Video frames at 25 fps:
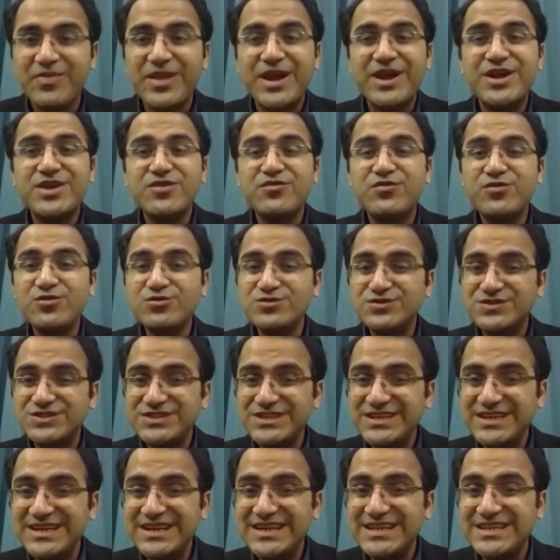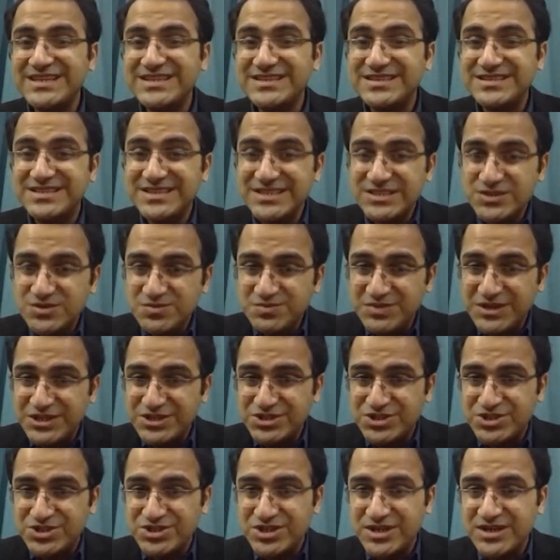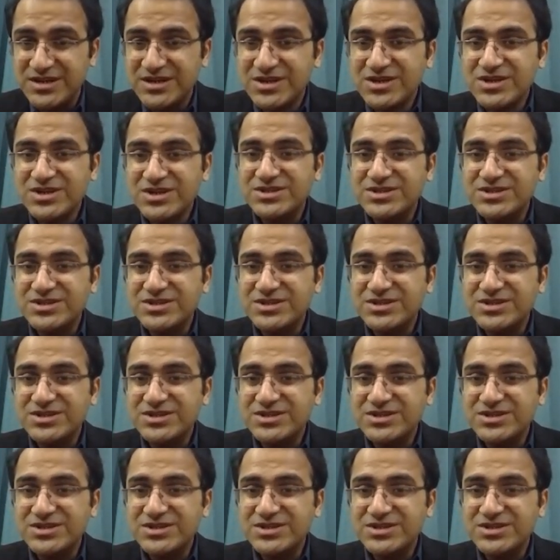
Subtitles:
And if you see in this picture,